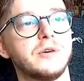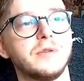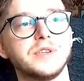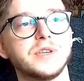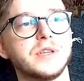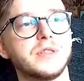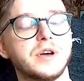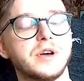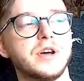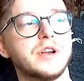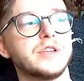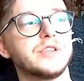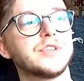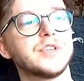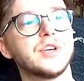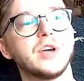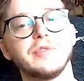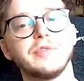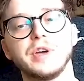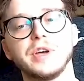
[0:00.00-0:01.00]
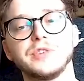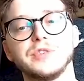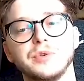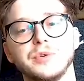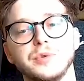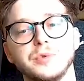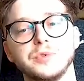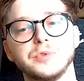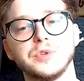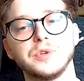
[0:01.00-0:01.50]
There's other kind of survey
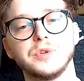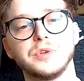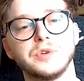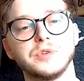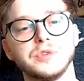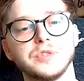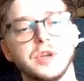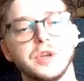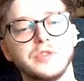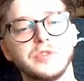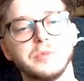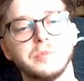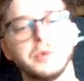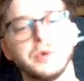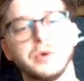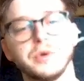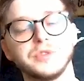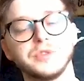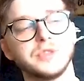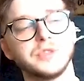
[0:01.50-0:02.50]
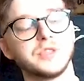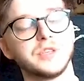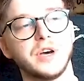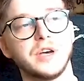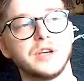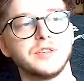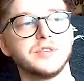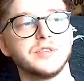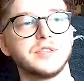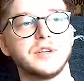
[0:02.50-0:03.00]
tools that you can start to put onto
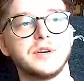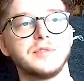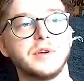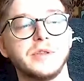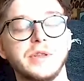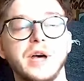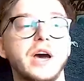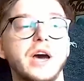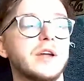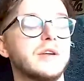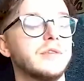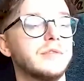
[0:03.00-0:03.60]
sites and stuff like that.